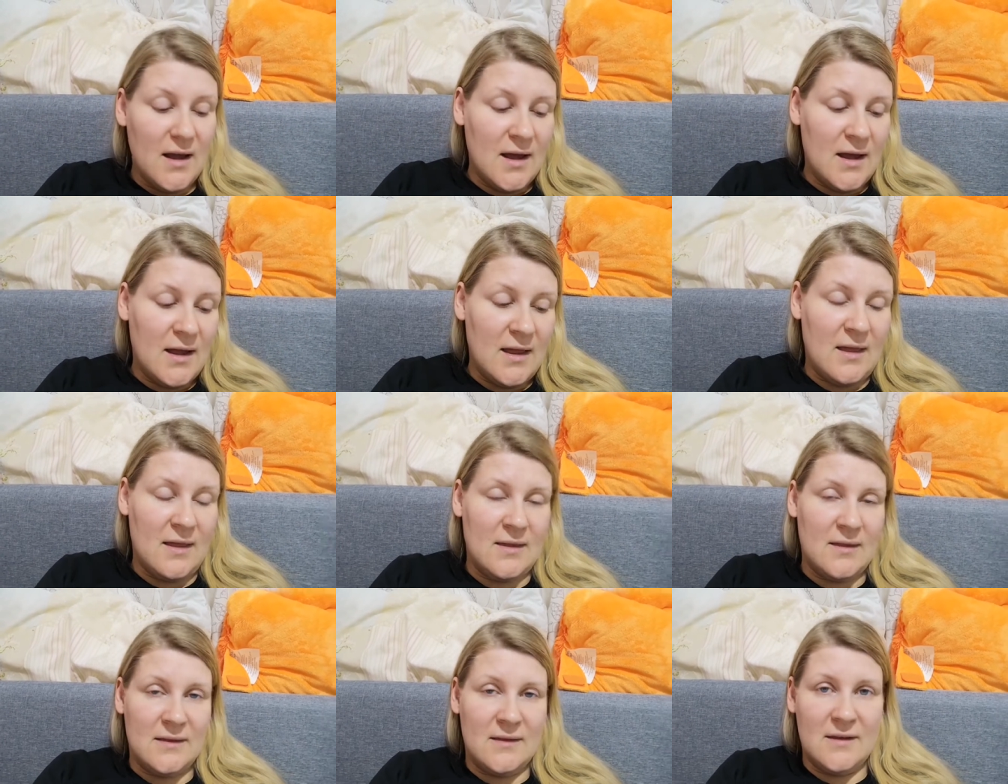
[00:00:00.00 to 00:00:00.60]

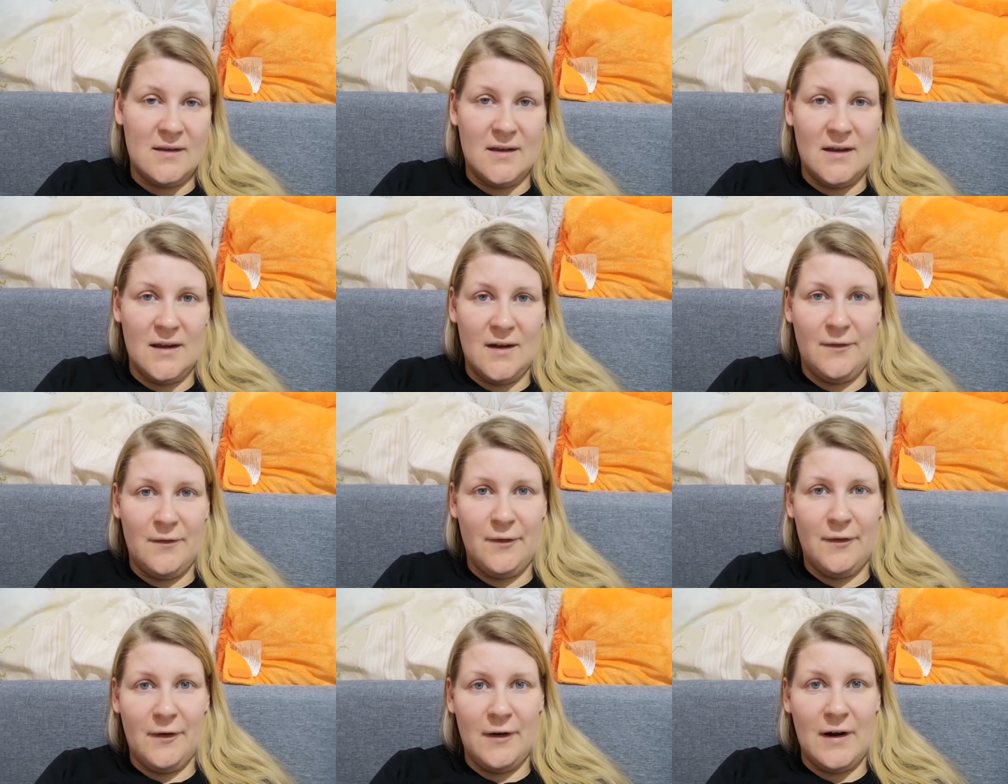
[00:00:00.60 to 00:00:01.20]
And
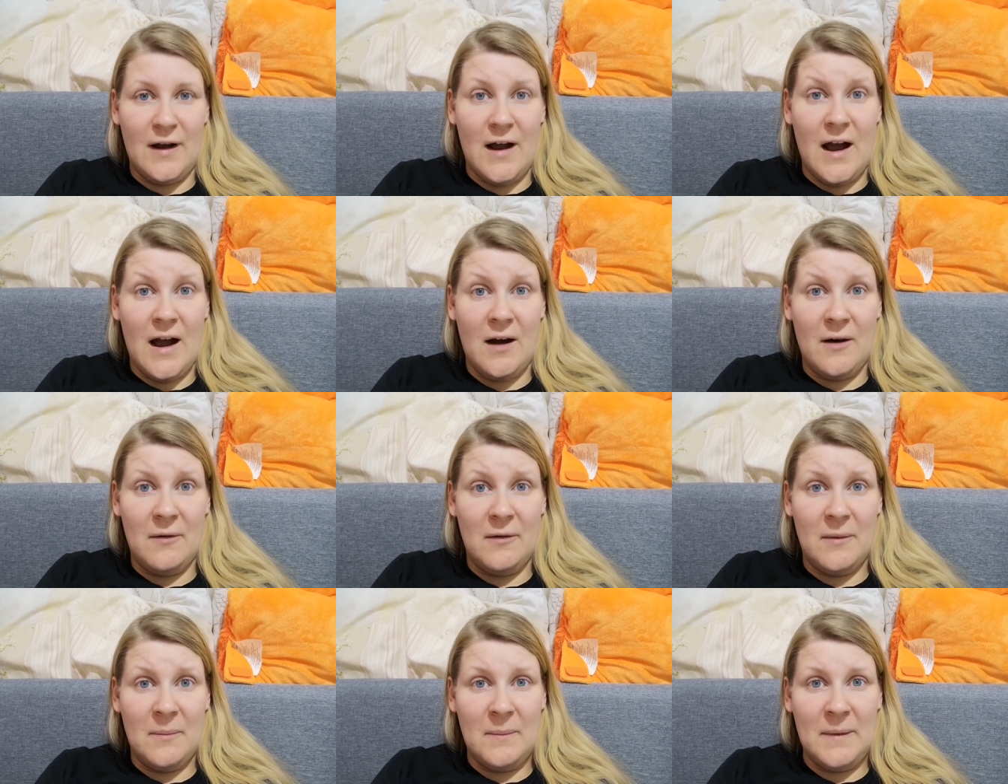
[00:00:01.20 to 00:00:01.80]
uh, for
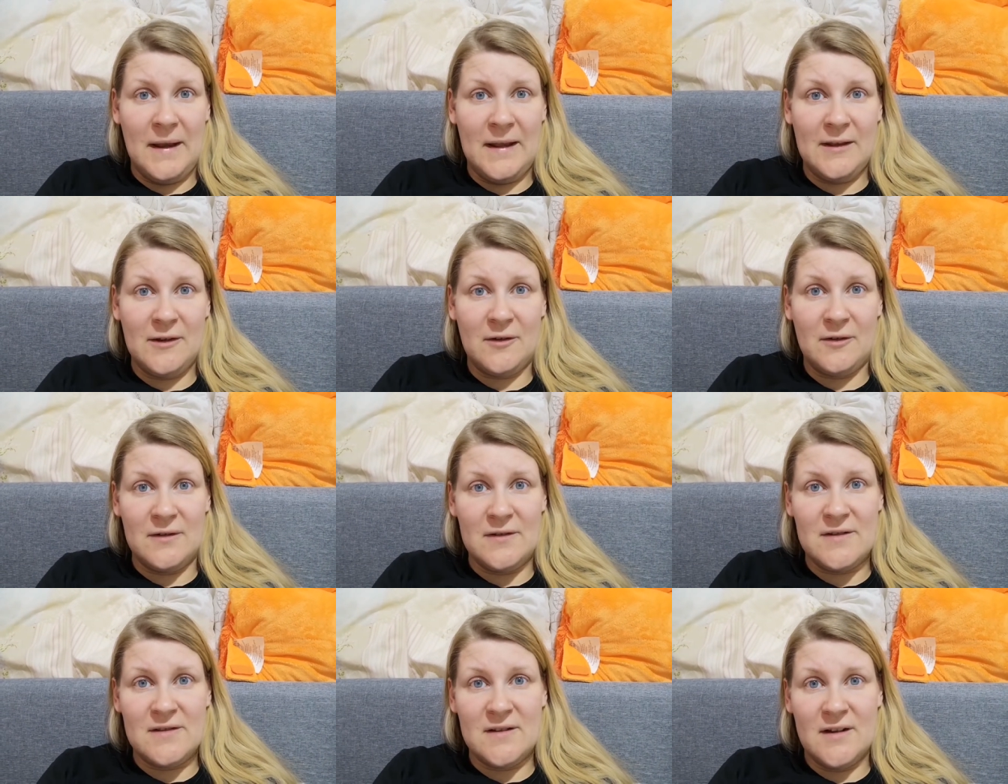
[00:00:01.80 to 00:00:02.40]
our main
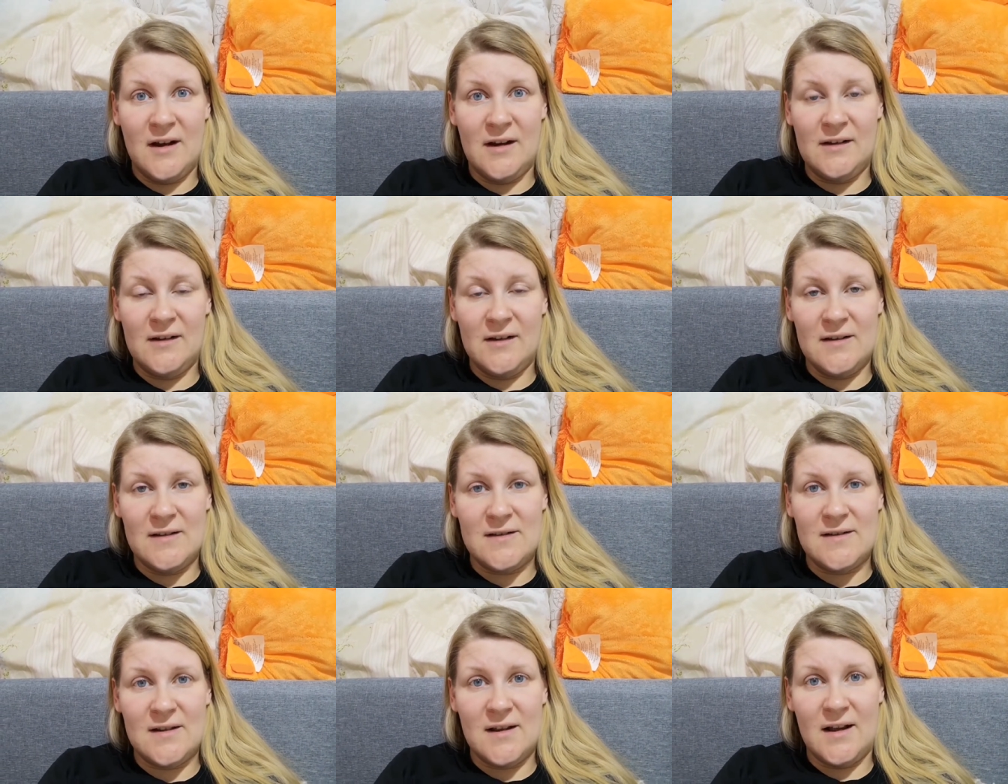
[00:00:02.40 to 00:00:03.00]
concern
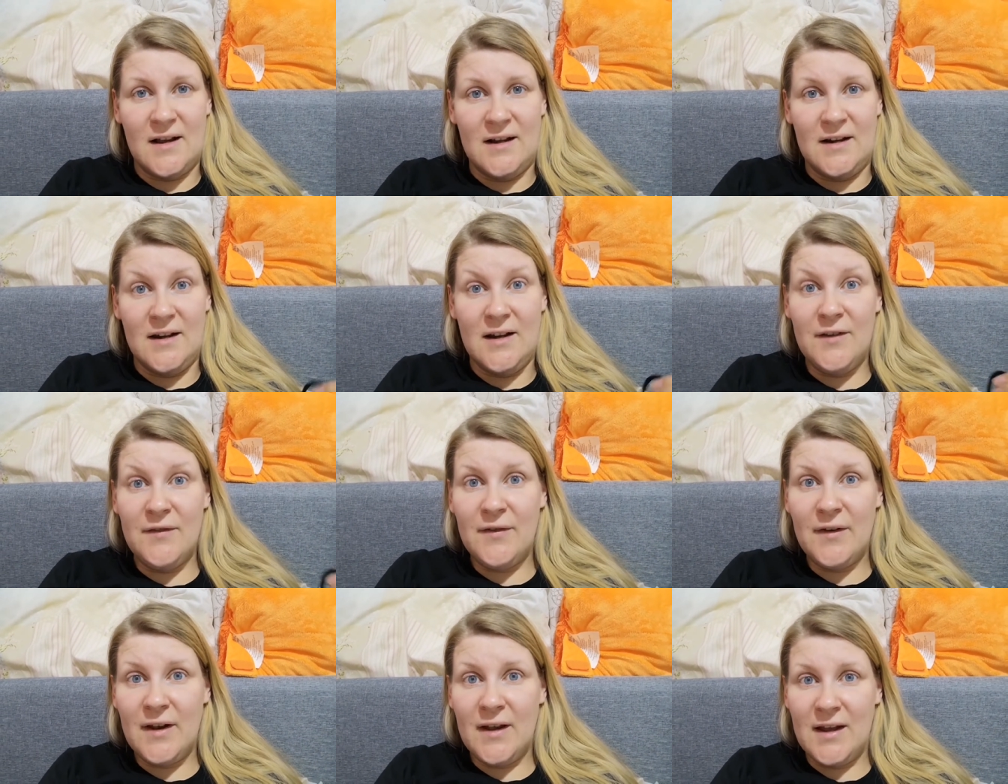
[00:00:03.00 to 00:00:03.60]
is her
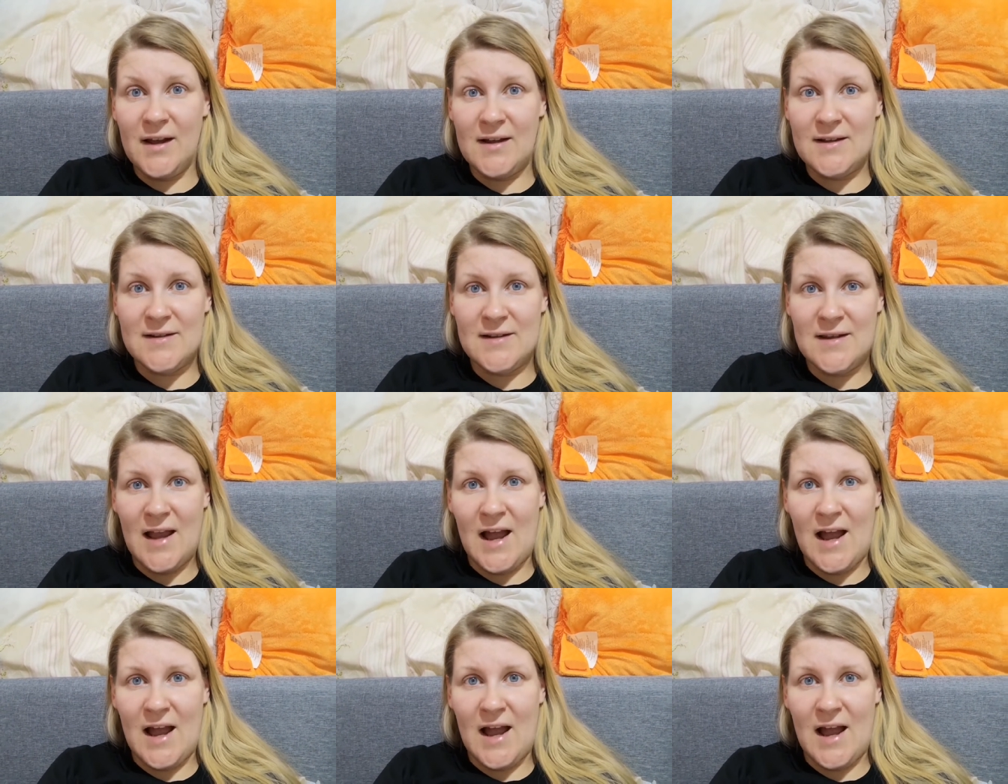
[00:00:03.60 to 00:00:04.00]
reflex.